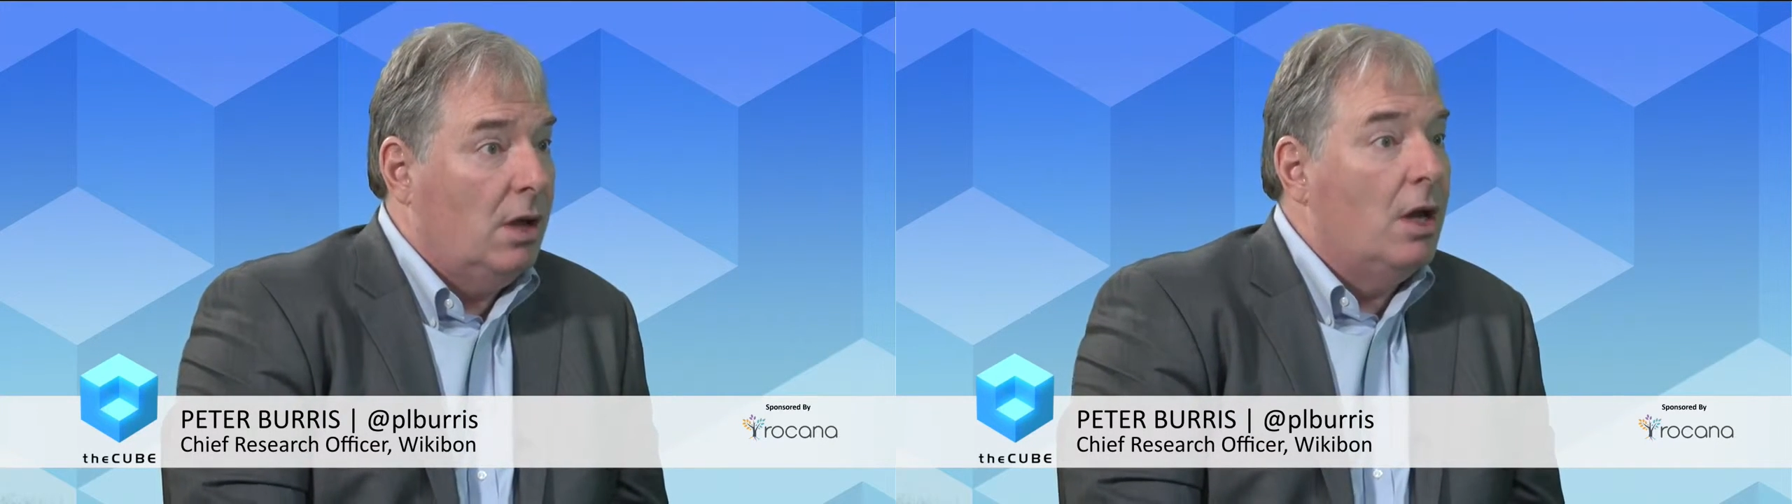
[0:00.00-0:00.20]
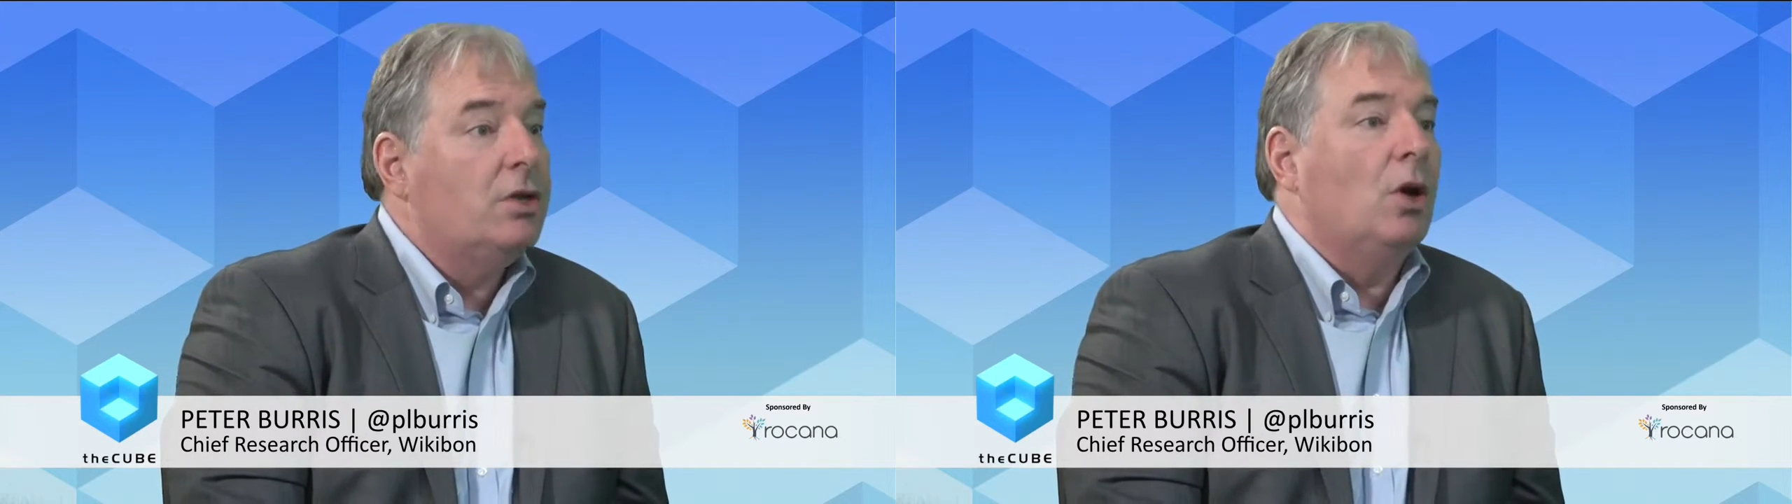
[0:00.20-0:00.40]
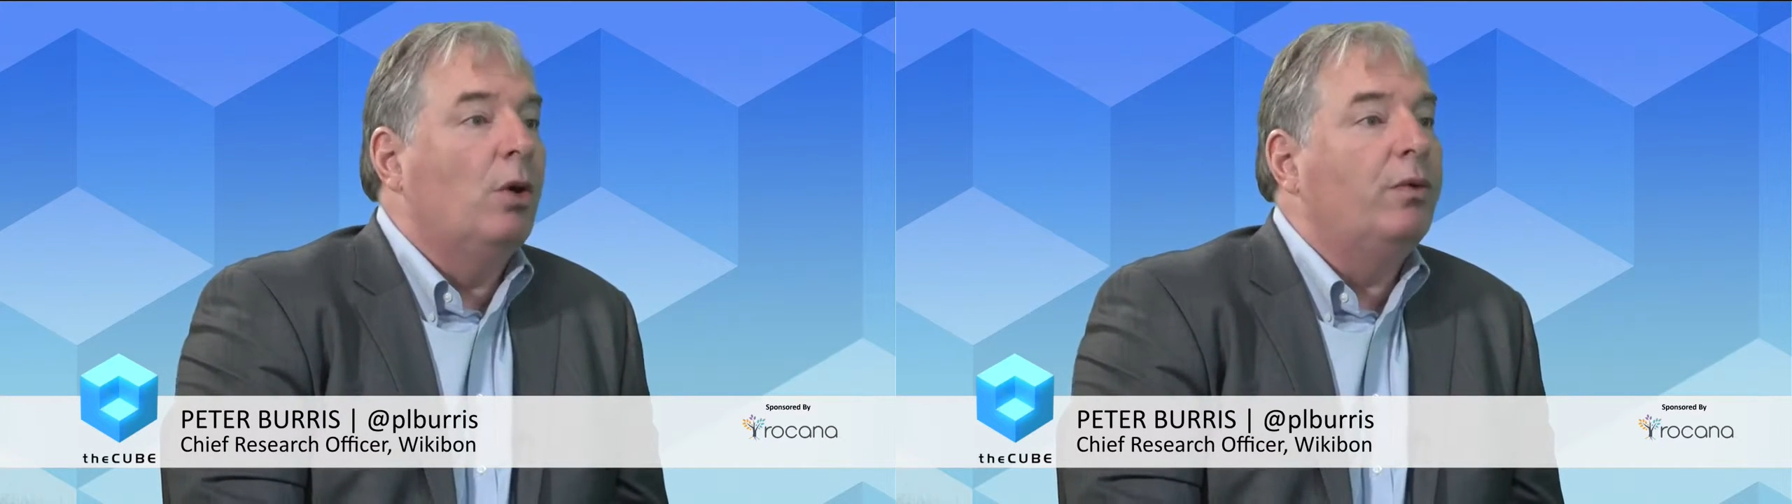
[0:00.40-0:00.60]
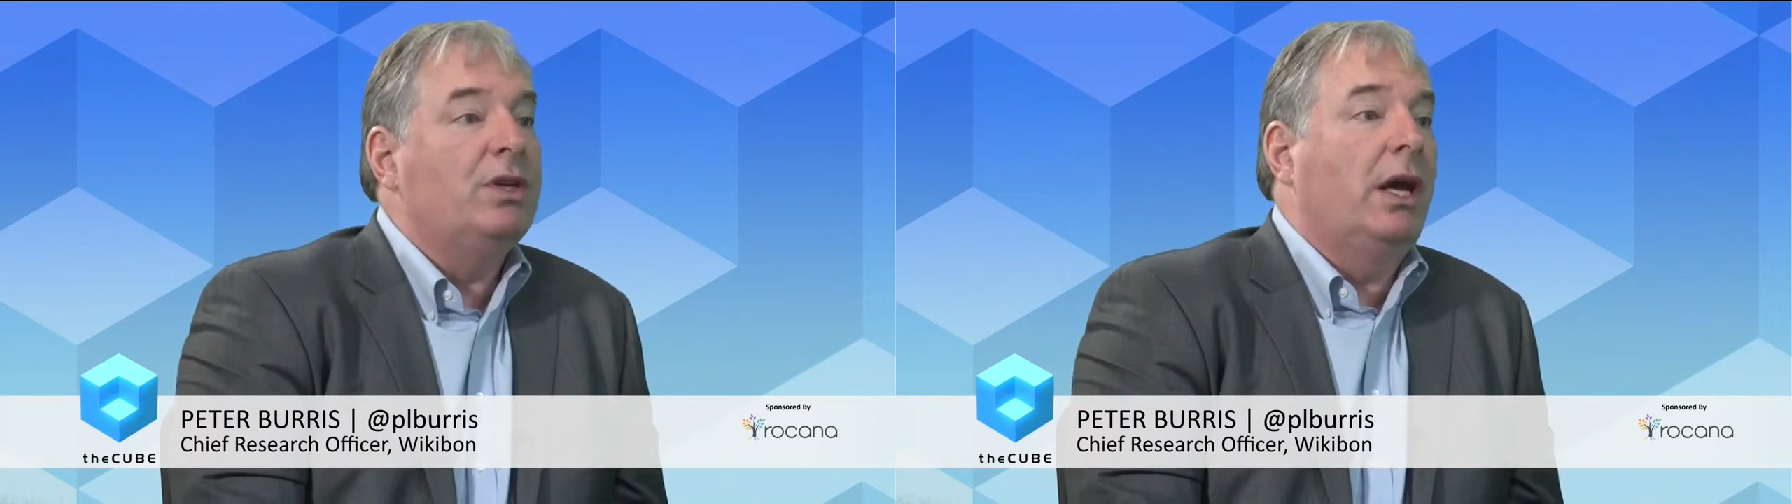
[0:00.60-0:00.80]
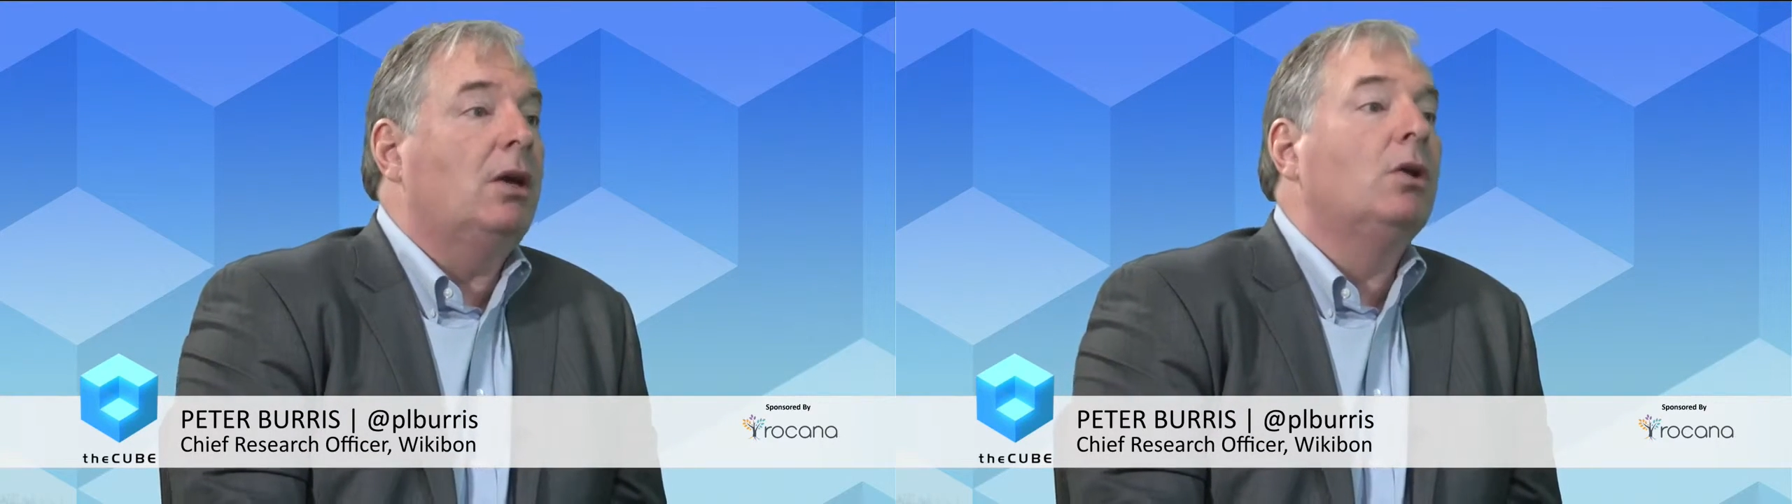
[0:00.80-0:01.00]
So if we
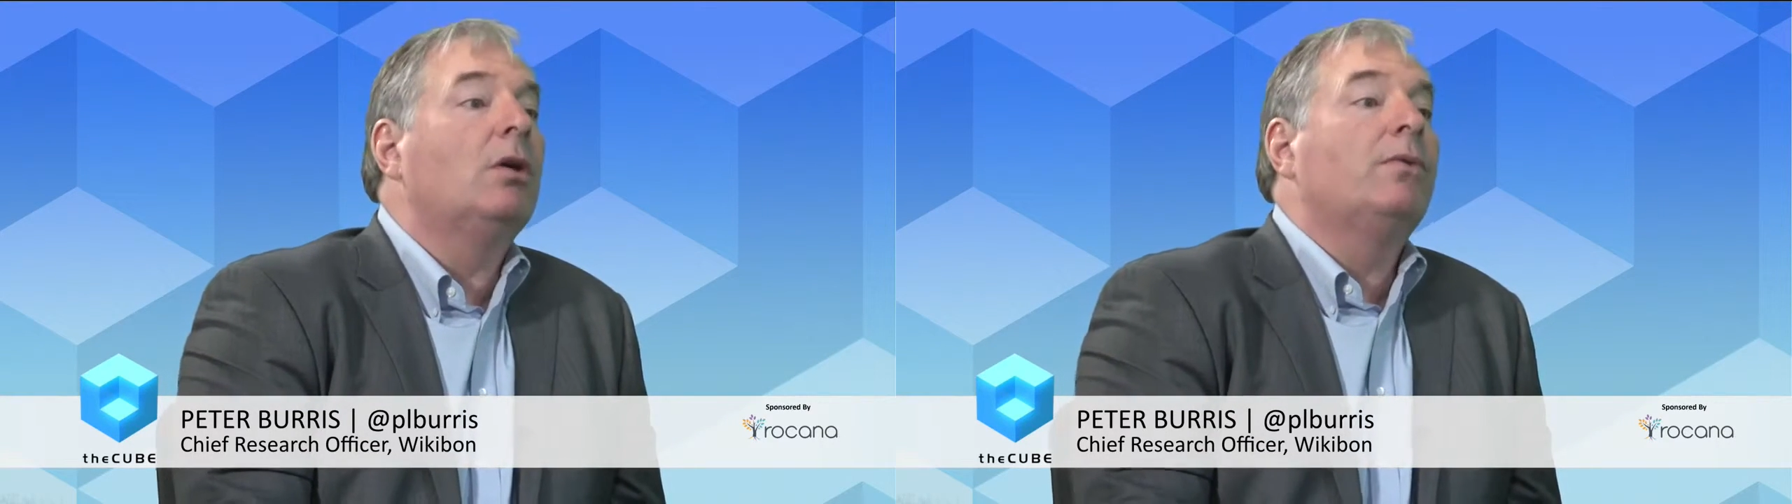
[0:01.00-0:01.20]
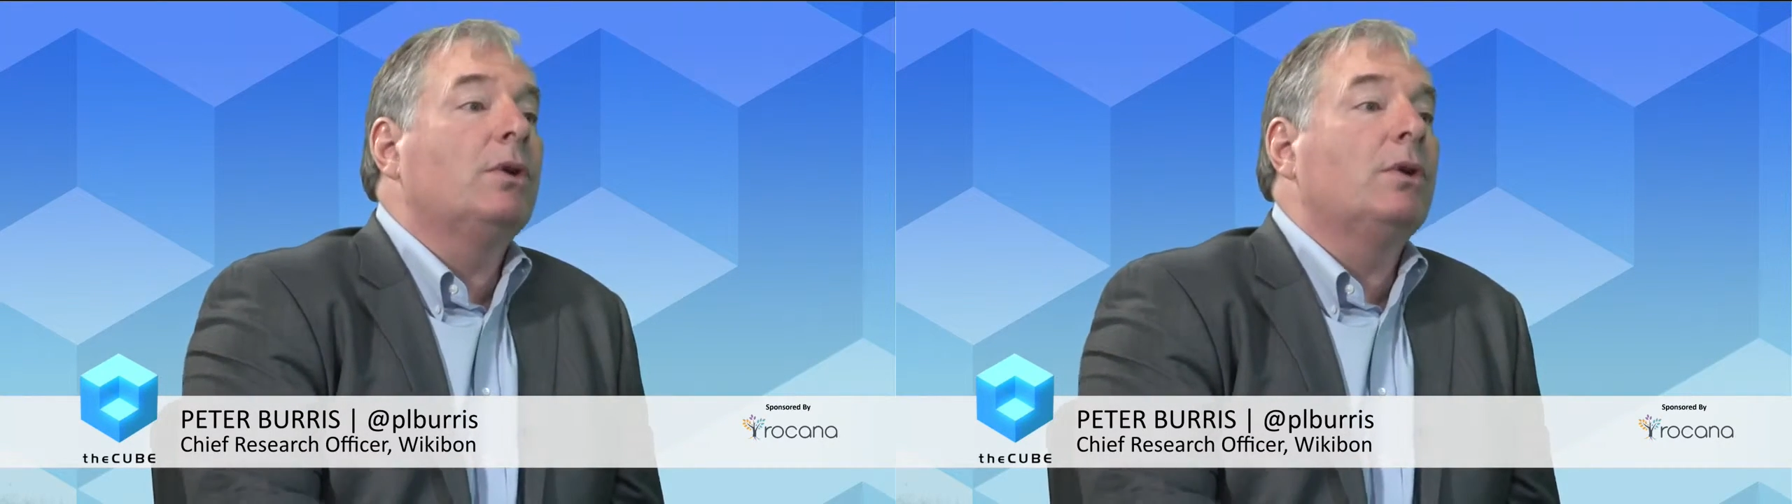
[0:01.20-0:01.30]
take a look, for